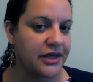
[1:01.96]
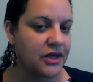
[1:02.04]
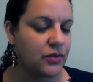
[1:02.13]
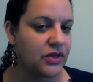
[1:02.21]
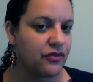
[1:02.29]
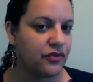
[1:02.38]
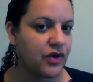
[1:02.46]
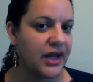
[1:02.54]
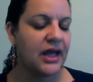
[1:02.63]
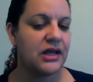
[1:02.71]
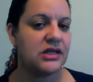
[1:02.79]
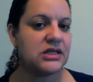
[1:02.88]
talking with a
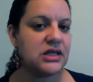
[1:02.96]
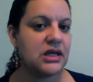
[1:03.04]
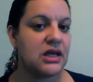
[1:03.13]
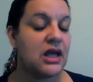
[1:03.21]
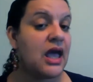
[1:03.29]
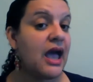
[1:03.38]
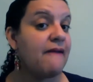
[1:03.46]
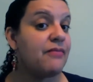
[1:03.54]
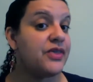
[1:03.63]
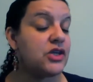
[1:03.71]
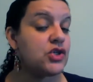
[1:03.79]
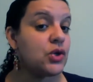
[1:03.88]
friend. And
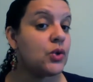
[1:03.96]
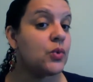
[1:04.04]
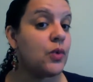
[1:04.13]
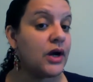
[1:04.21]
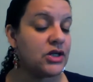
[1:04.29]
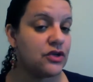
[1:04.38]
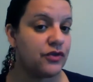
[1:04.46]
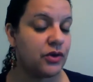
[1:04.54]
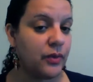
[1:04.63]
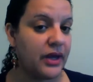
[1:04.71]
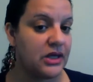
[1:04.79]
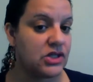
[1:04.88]
these are
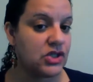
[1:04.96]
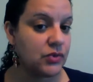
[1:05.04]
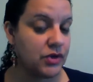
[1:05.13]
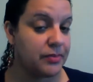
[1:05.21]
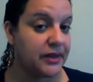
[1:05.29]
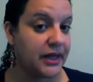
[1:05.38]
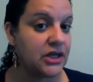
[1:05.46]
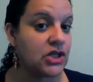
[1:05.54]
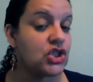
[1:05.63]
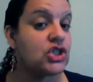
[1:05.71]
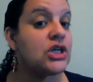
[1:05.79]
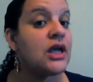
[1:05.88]
wonderful ways to
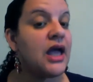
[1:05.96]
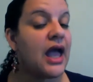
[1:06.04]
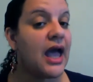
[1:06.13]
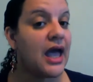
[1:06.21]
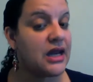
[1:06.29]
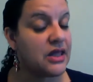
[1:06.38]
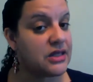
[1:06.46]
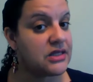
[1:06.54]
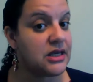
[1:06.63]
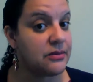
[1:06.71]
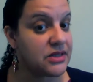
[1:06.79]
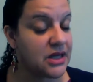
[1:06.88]
replenish. And at the
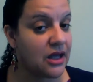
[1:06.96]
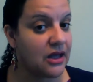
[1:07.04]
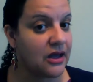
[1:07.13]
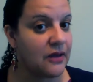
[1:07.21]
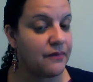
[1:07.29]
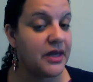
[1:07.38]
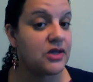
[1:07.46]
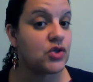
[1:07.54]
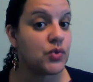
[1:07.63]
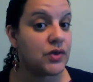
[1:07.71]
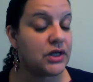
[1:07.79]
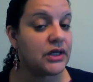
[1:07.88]
same time,
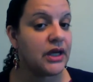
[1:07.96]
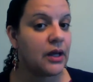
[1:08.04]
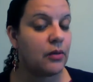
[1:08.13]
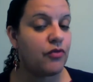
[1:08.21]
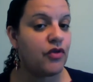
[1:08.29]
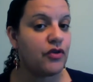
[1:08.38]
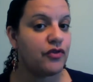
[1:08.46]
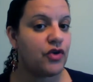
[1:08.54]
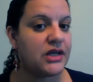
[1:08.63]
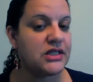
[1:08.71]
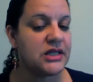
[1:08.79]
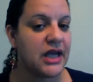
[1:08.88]
it's really helpful for
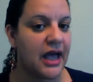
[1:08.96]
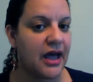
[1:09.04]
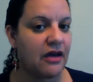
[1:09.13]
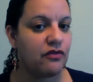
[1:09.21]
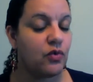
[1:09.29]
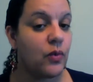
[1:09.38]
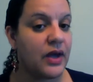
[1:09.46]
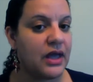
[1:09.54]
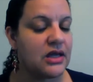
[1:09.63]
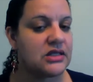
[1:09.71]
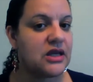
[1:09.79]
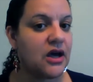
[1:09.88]
us to have
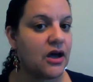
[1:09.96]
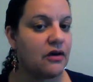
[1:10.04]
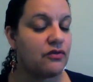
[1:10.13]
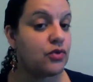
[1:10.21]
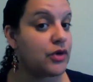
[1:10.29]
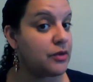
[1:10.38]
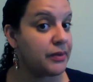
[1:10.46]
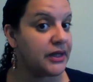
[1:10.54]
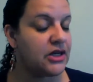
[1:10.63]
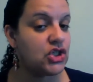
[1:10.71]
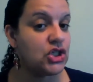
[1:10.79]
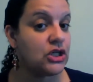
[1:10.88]
ways of
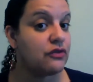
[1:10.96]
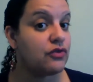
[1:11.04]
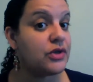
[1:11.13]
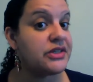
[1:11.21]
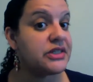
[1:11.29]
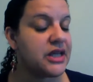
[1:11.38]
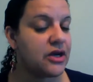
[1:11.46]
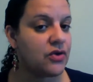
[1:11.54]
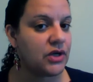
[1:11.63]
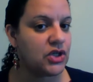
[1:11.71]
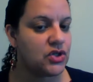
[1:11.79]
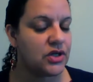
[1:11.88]
replenishing, of
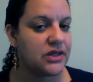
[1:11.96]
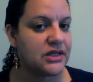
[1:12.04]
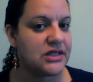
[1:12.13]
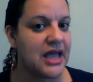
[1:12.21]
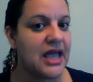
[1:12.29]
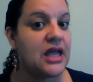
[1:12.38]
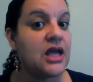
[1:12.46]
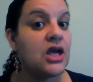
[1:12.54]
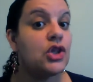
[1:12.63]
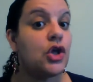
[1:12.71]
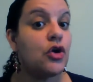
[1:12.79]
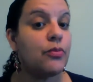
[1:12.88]
recentering during the day
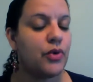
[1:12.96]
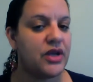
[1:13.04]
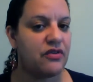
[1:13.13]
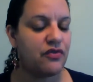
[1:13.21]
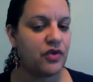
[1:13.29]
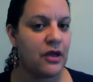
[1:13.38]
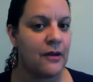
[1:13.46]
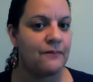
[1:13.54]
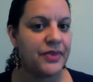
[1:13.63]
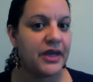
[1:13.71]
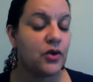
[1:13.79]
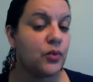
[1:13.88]
that are brief,
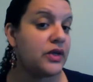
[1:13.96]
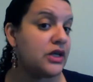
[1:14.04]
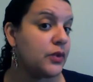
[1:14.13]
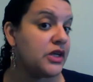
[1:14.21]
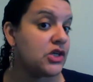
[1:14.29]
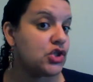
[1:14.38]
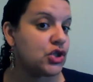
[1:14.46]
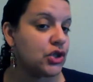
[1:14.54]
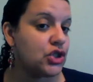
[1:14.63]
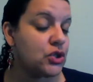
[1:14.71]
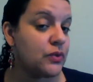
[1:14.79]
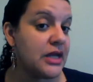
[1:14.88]
that we can
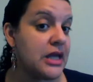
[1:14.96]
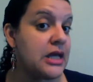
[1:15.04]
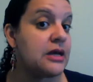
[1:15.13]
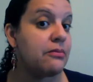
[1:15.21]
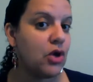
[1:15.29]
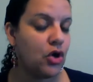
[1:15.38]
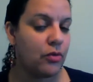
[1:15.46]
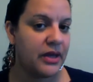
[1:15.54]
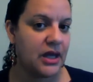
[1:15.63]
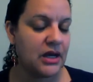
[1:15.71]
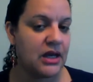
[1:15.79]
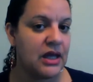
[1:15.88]
turn to in a
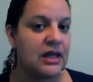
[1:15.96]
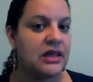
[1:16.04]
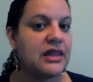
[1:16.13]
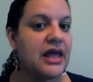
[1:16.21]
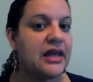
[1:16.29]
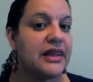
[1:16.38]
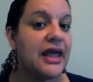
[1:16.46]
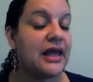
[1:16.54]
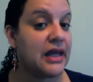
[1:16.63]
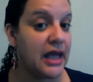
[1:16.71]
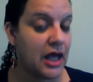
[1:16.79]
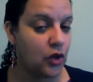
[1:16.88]
moment that
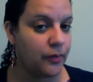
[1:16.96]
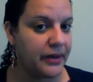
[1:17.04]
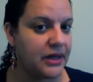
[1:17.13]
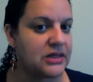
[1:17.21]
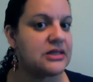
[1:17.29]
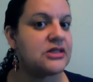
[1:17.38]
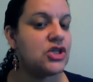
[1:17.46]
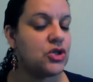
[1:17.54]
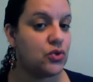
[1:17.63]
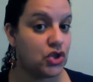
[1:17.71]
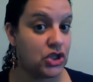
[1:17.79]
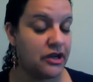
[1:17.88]
then help us
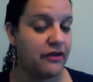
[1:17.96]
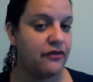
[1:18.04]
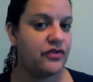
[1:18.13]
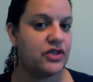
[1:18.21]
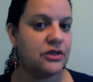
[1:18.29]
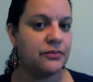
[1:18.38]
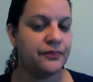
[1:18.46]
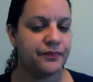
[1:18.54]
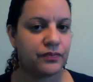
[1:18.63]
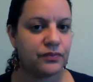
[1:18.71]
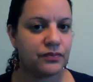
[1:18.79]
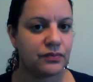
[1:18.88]
to shift.
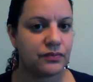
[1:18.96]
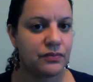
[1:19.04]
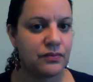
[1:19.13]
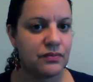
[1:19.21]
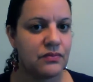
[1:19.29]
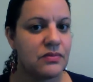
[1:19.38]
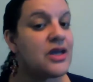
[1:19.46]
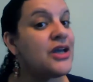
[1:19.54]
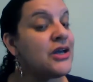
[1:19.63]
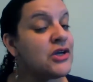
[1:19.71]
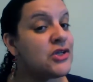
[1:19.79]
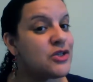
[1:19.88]

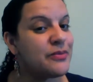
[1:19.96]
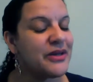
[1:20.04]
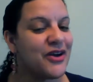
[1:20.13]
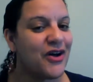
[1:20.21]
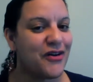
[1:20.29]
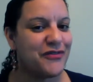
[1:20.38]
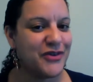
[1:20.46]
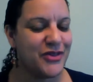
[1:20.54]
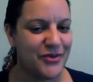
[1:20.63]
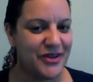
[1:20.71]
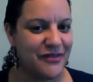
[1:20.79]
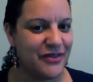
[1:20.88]
So I'm going to offer
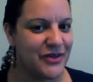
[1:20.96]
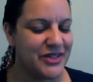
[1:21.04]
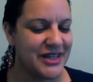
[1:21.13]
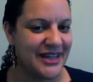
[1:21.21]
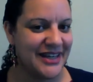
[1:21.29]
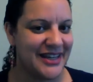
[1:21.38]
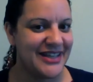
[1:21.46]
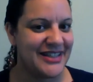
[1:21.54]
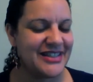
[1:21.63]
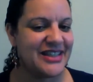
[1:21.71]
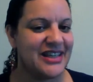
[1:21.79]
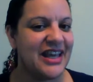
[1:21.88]
3 of those
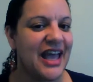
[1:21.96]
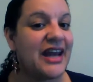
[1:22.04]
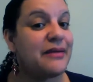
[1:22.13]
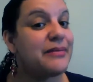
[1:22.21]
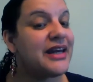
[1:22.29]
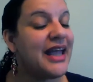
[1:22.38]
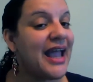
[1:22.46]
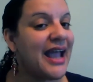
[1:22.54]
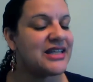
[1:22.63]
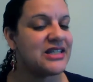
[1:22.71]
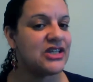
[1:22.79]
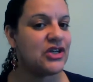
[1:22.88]
techniques, and I'm going to
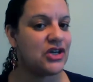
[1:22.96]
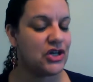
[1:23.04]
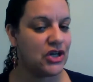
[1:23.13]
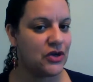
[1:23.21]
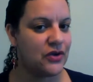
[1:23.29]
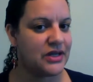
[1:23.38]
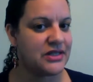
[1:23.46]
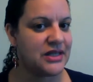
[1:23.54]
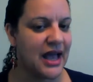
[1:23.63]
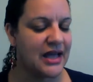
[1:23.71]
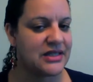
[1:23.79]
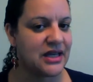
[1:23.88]
ask you to notice
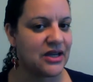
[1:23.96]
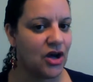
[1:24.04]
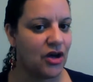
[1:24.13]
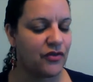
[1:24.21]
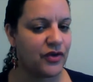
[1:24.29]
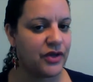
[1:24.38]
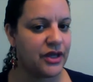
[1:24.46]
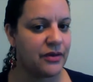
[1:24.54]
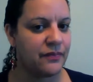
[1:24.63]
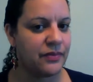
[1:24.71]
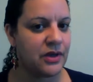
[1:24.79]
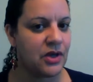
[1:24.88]
as I offer
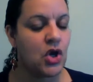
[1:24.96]
them